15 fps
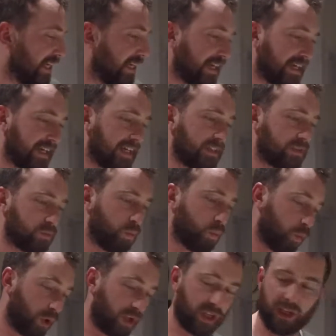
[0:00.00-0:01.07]
at
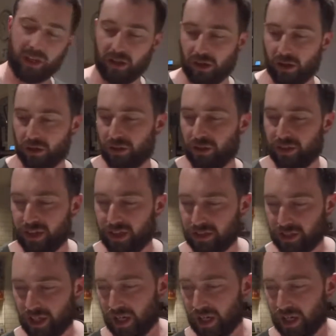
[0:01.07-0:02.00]
working on this,